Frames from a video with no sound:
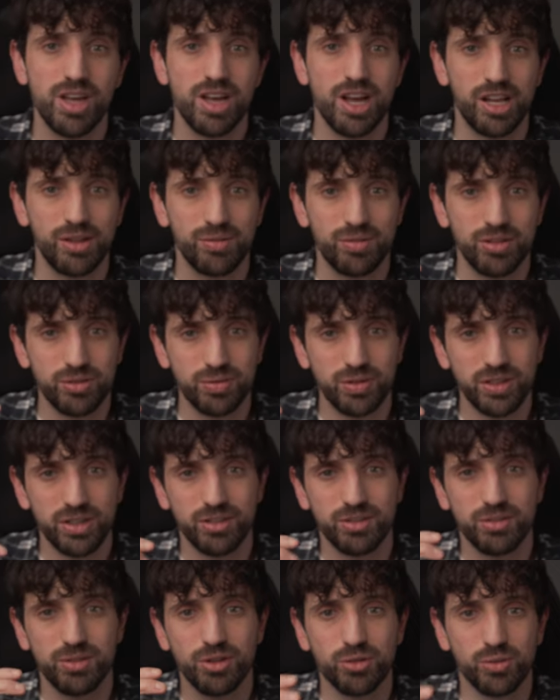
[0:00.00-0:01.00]
And this thing
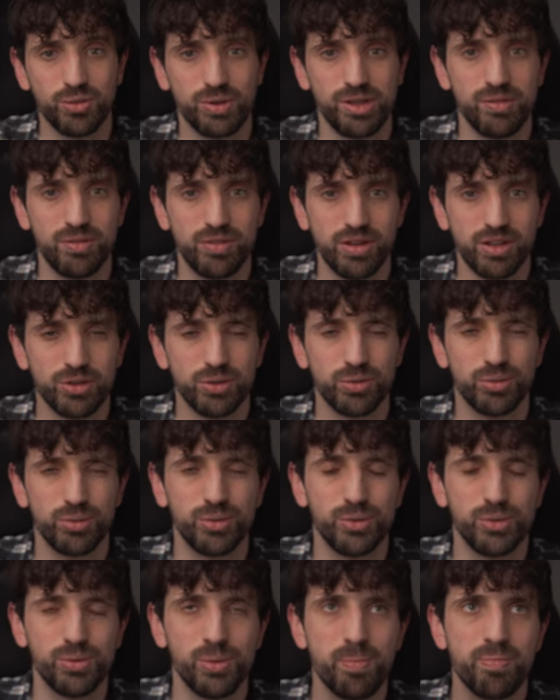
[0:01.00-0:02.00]
is not really there
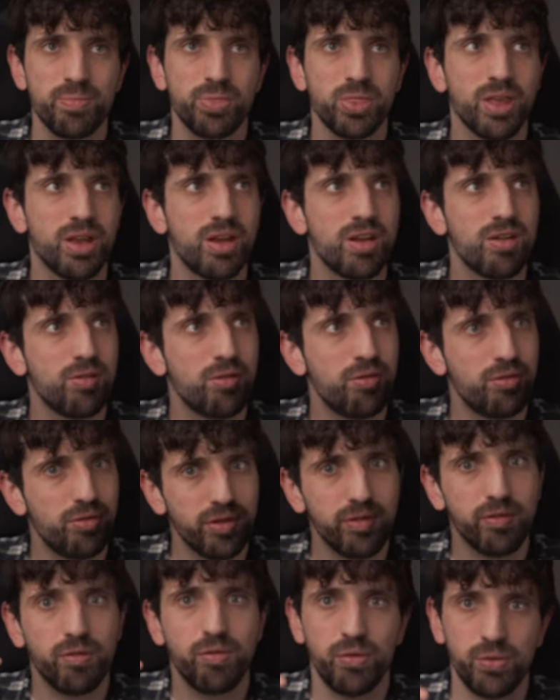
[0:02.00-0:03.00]
to
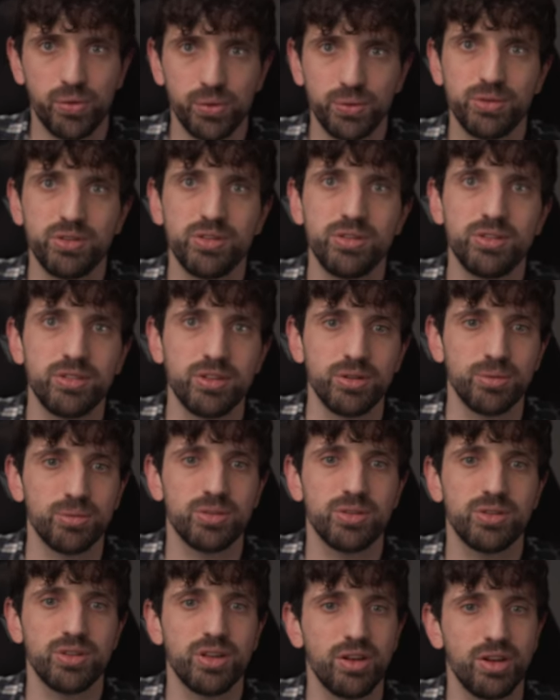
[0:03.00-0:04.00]
think through
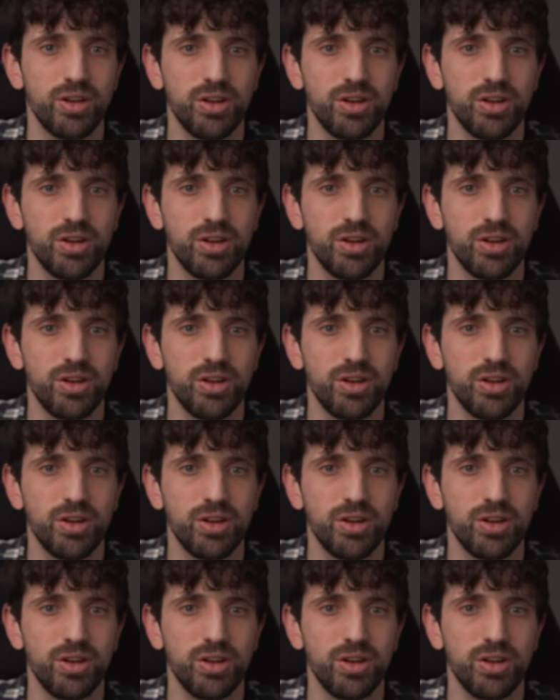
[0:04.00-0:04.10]
systems.